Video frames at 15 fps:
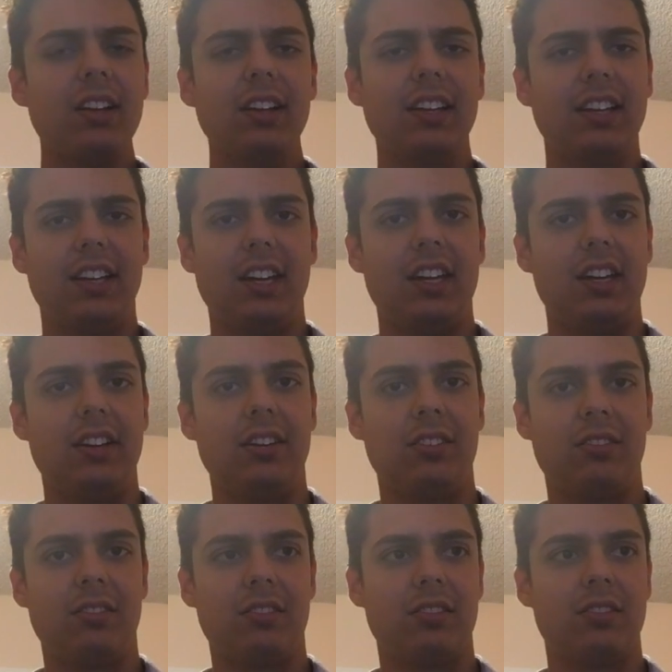like a
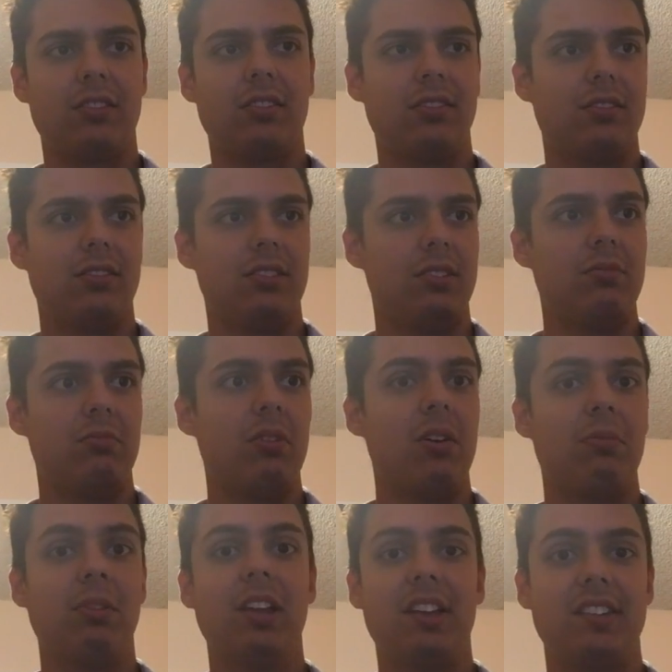
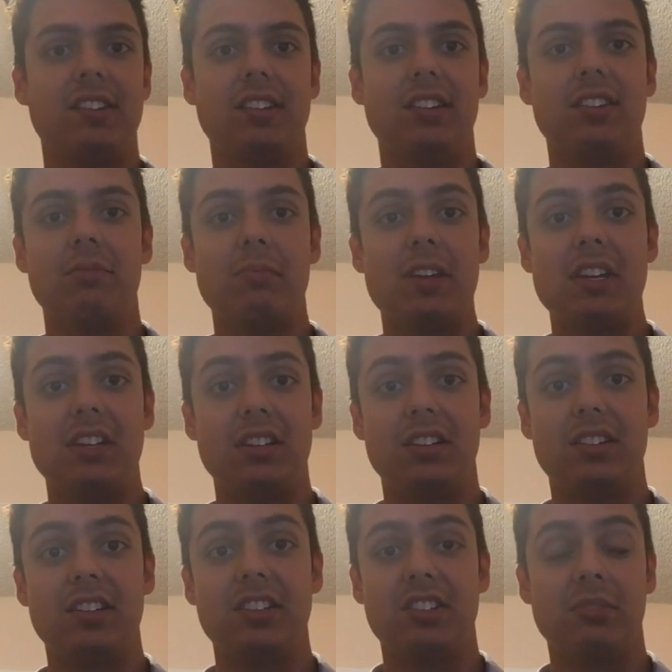lesson me
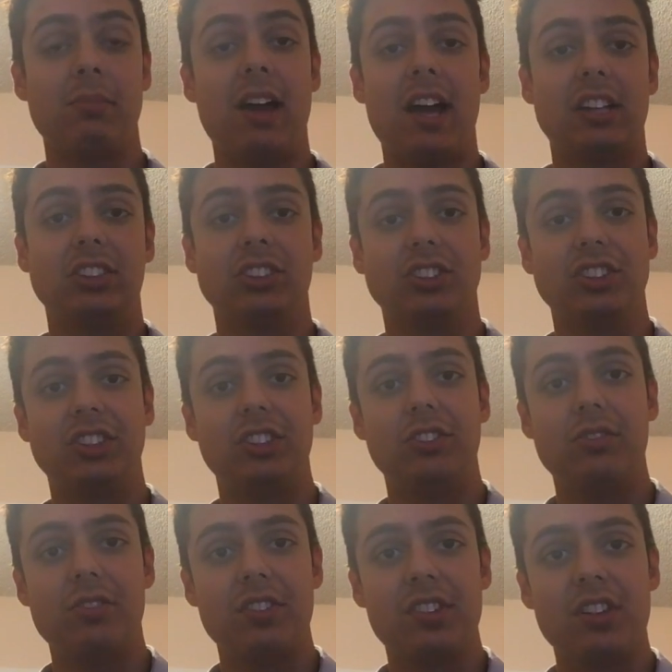teaching my actual
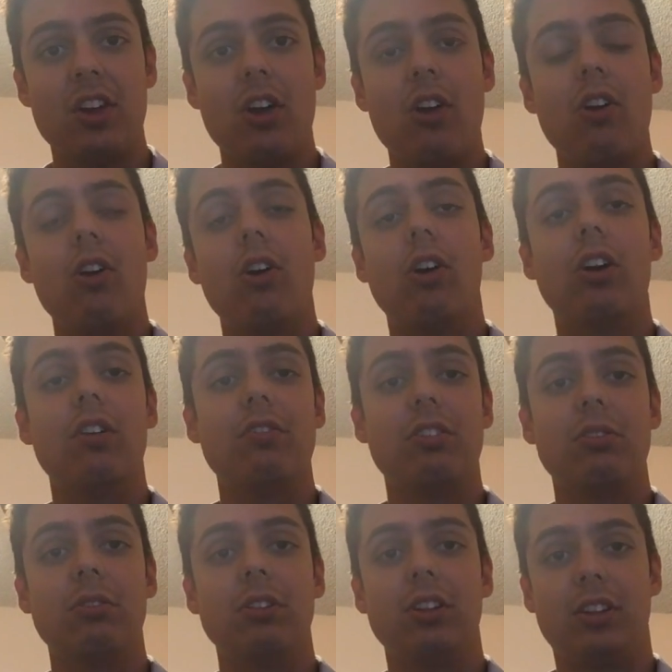students, or if
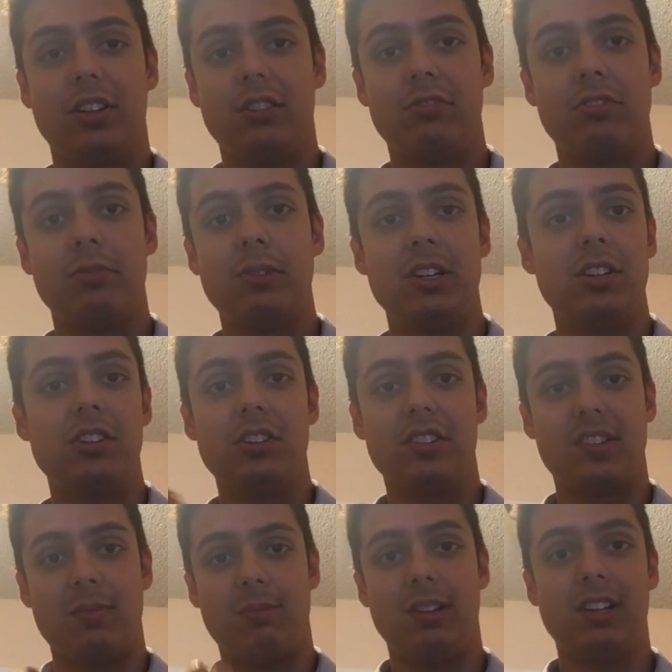you were looking for me to do
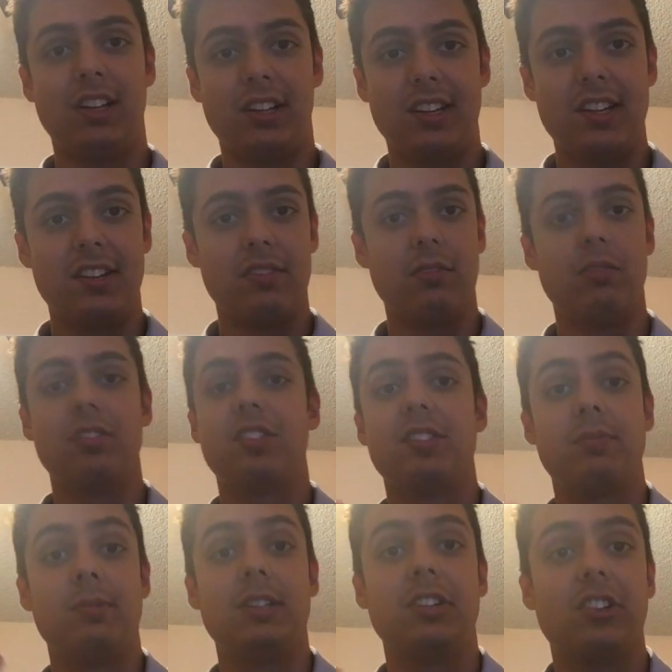something like this, or was
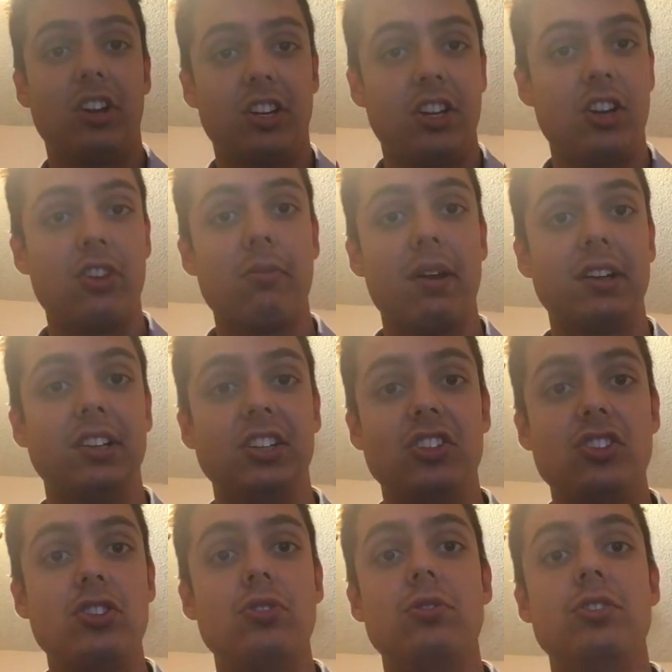this me talking directly
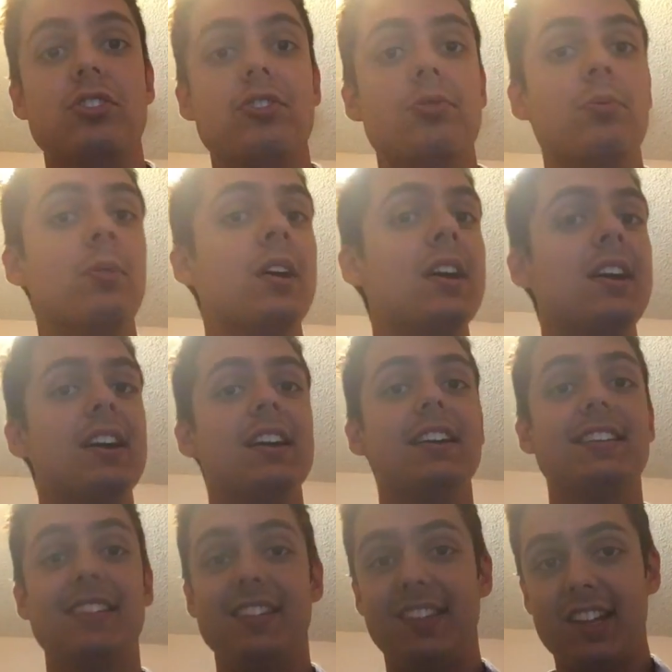to you.
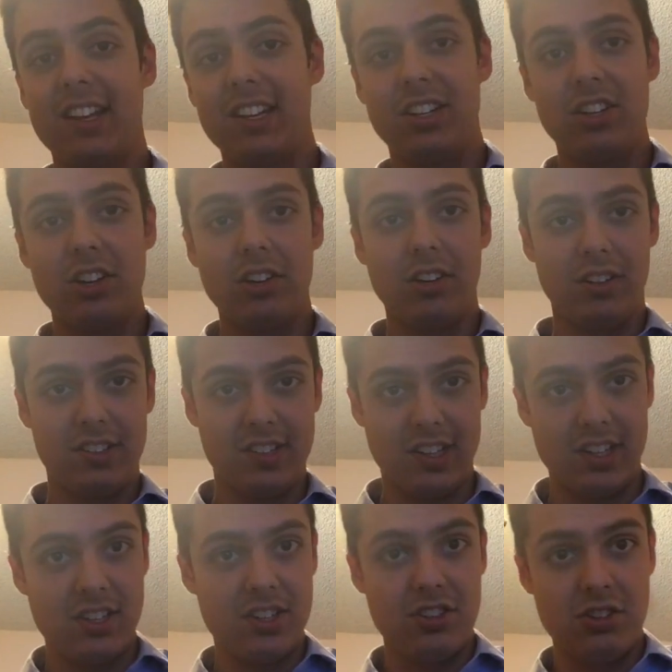Since I didn't know, I
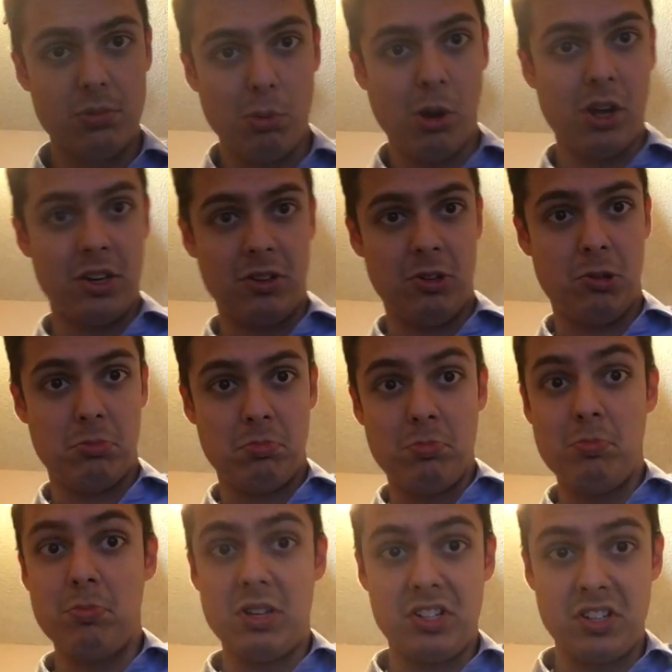decided to do one
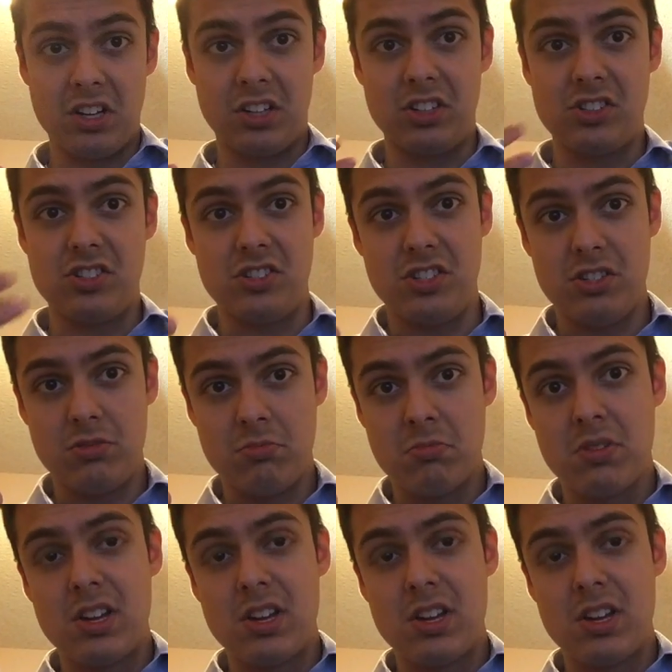me talking to you.